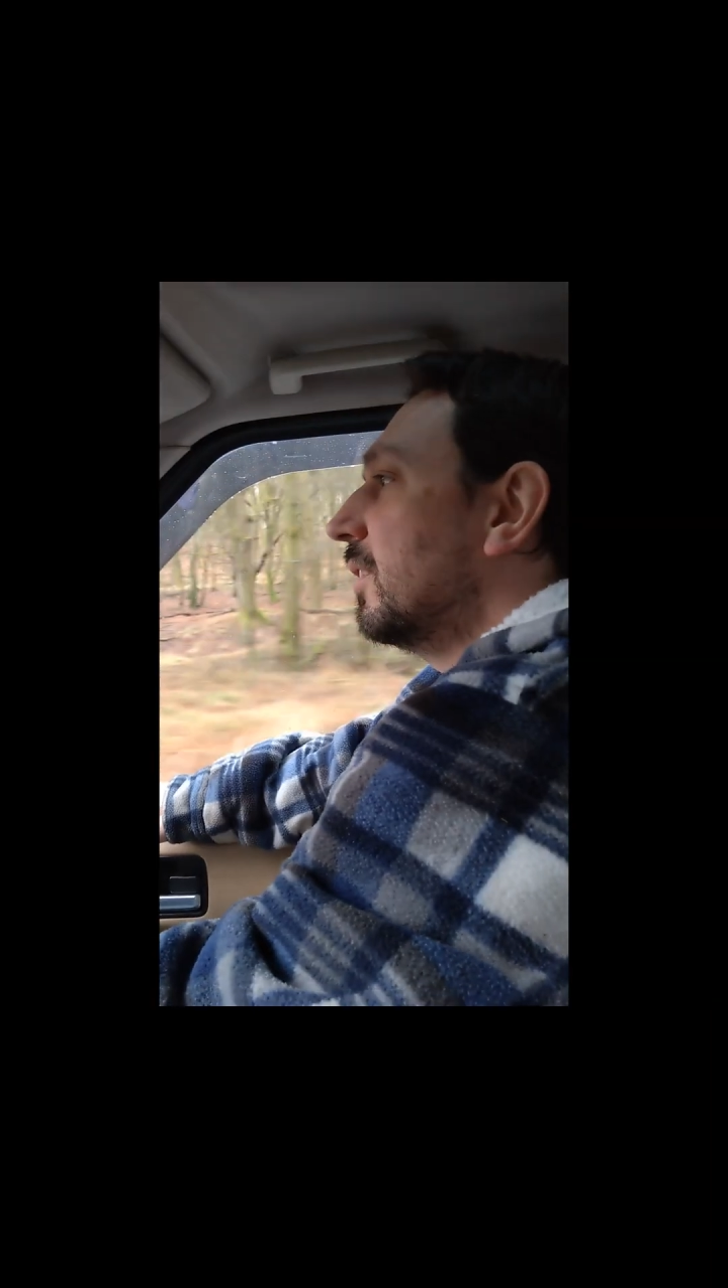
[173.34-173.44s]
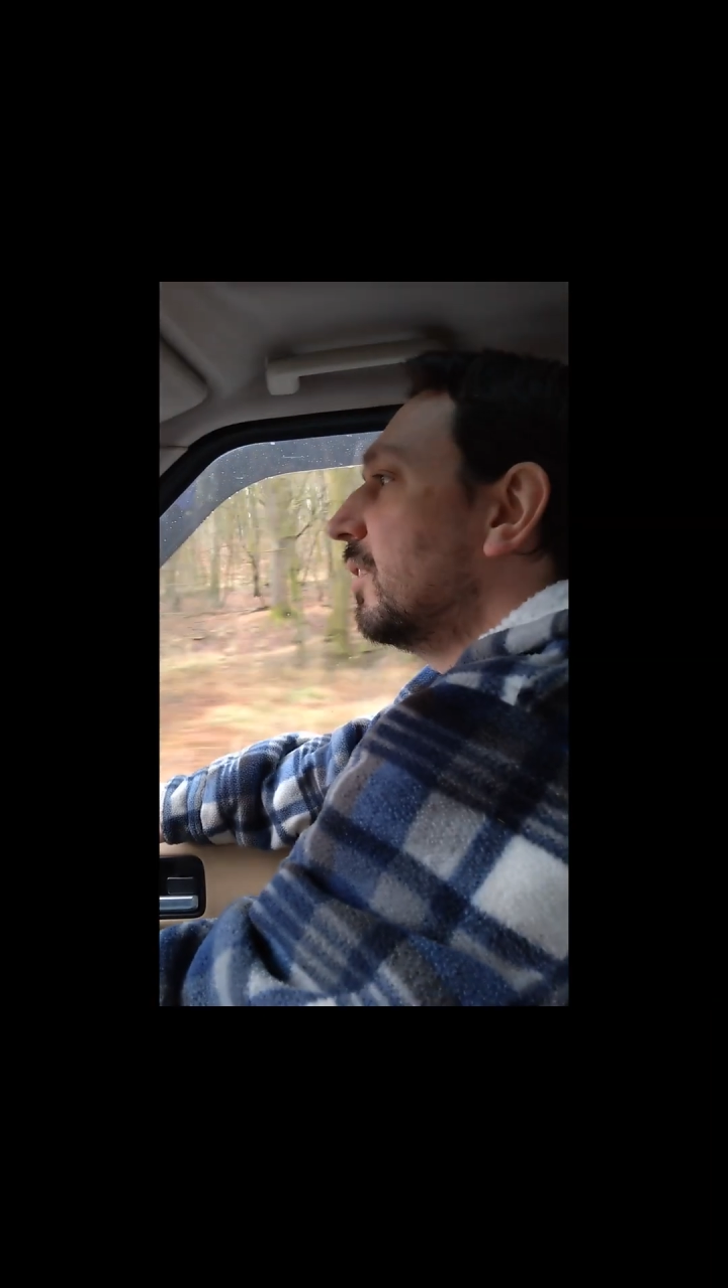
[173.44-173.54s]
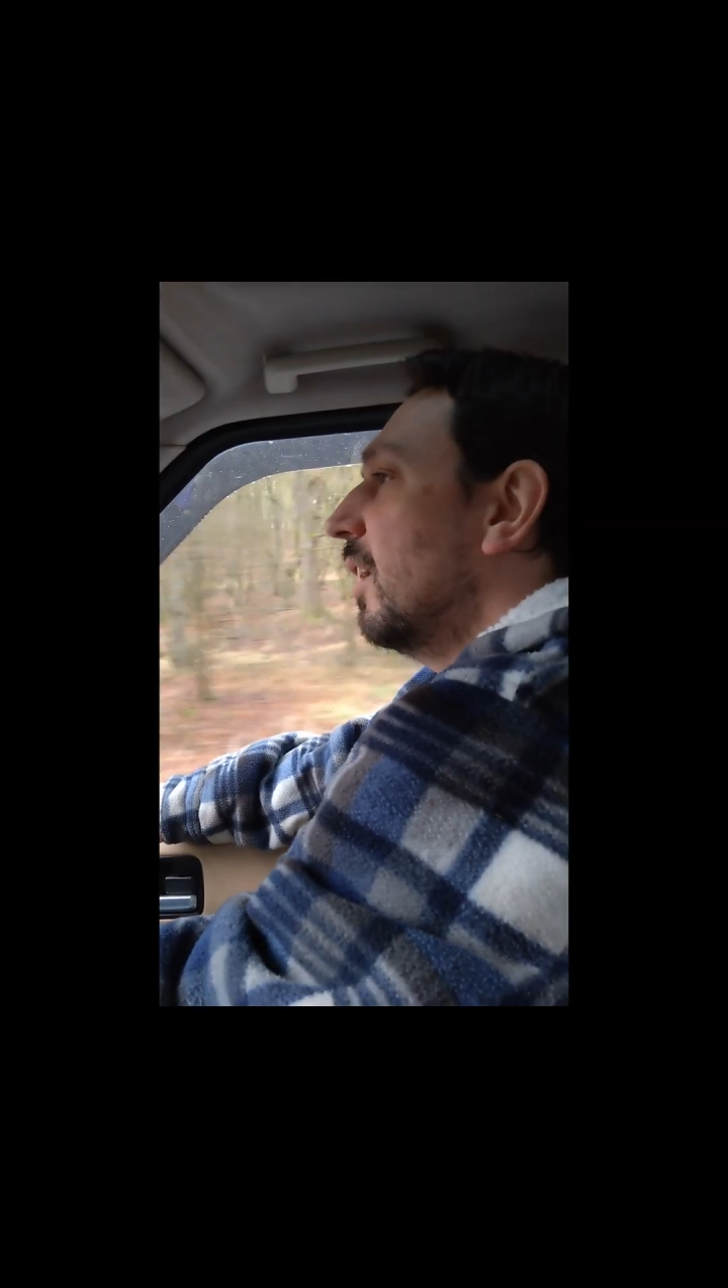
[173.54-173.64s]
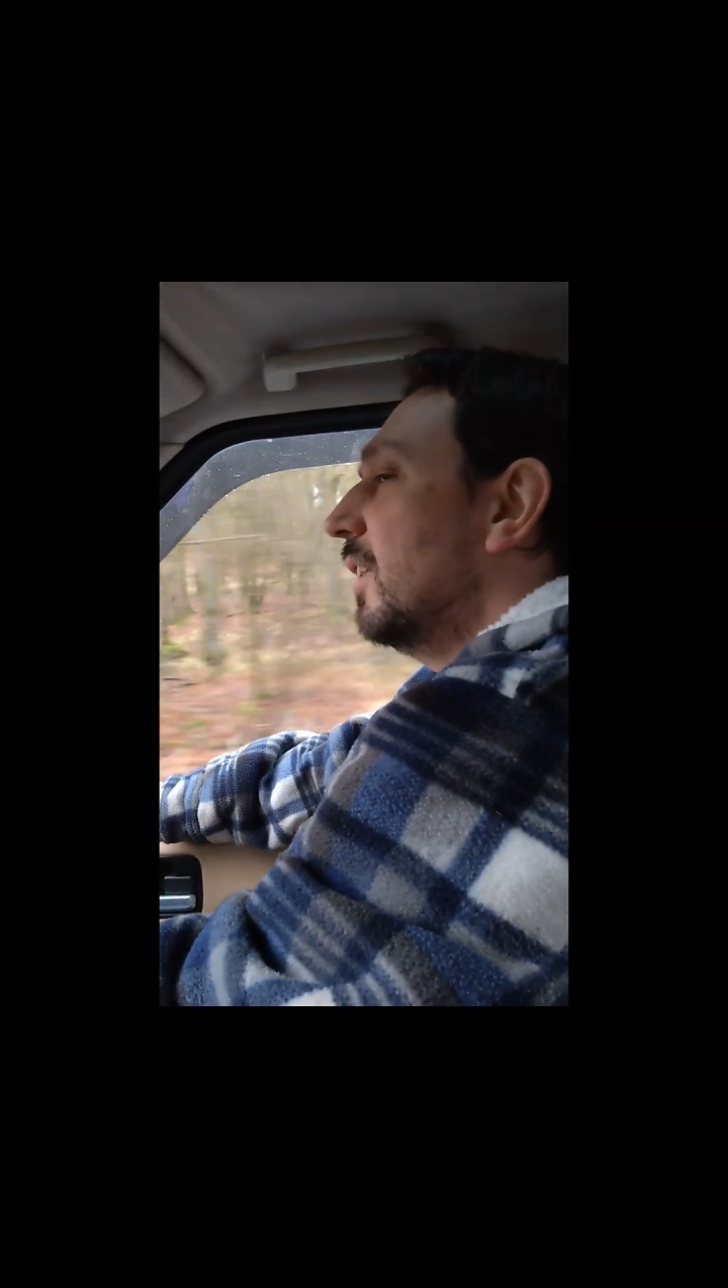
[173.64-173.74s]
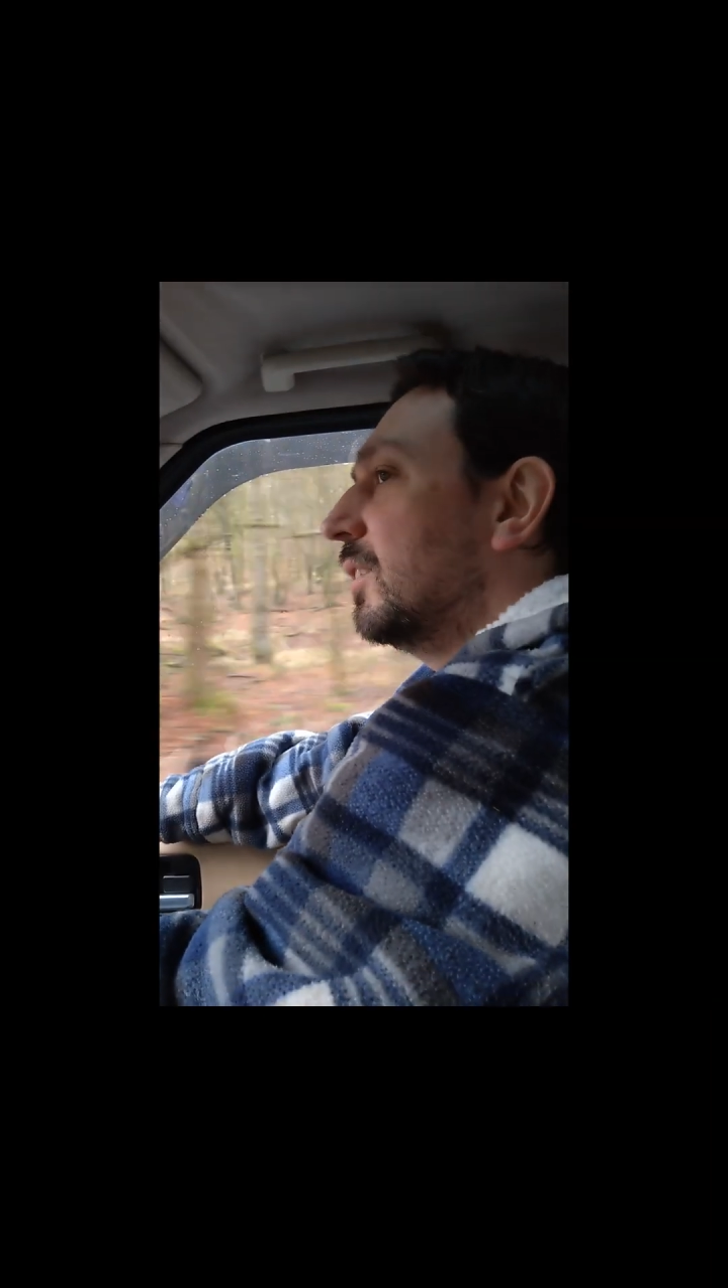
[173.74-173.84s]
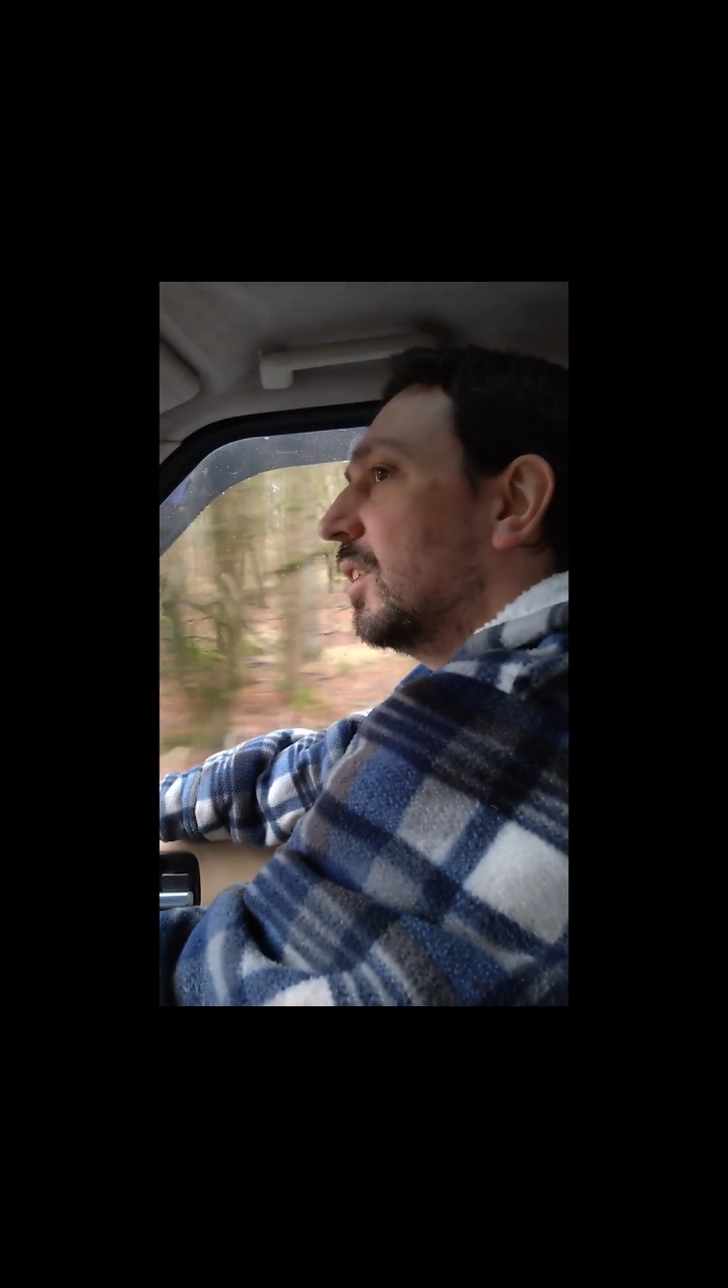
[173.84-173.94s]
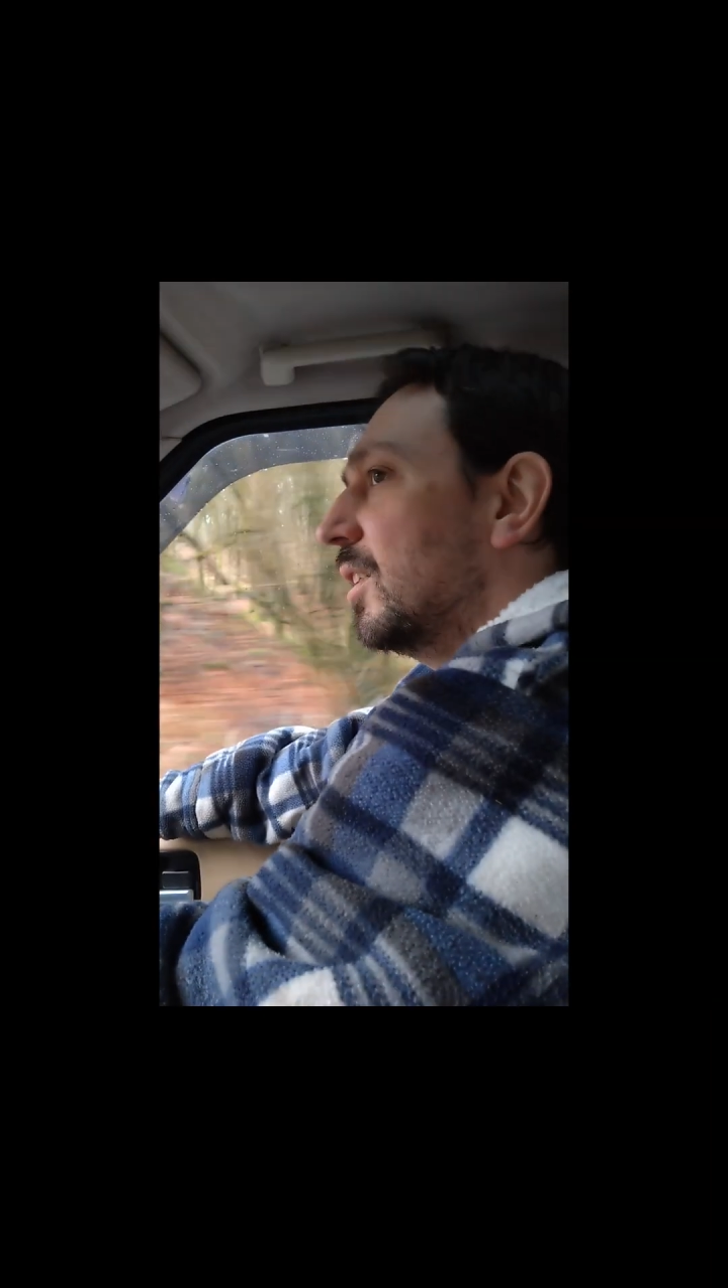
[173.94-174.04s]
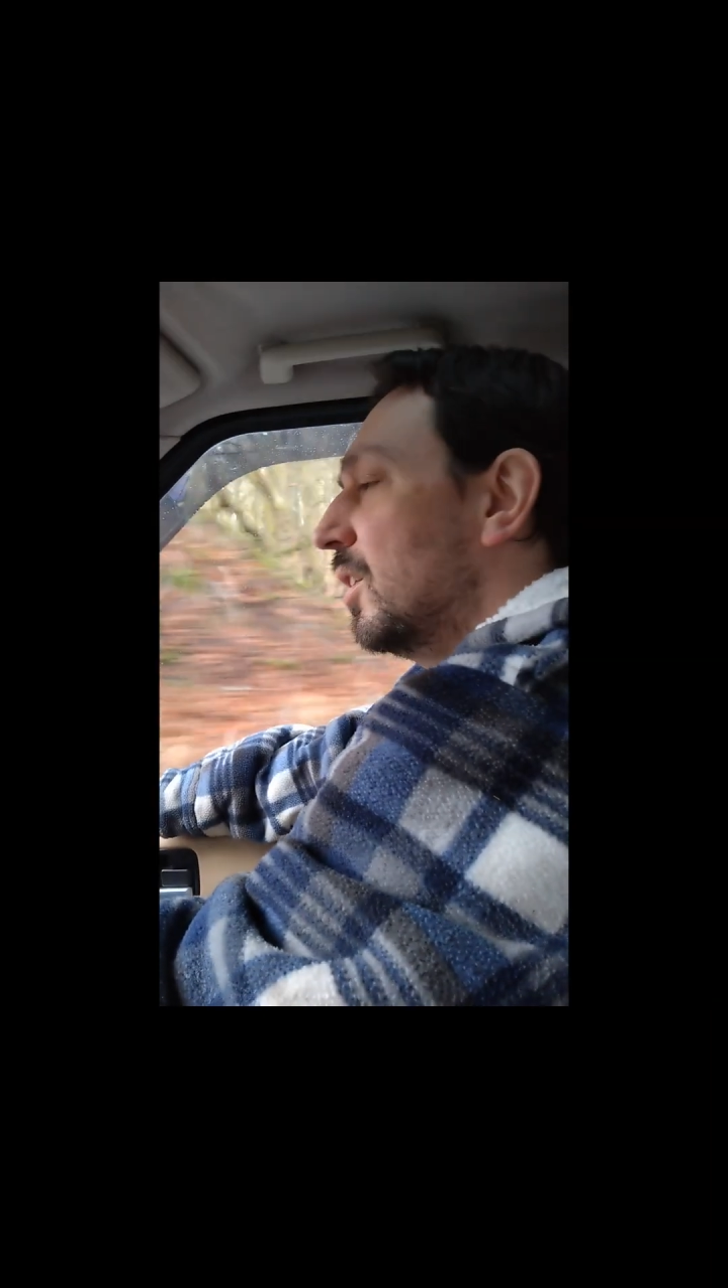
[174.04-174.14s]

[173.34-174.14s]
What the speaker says: to size to the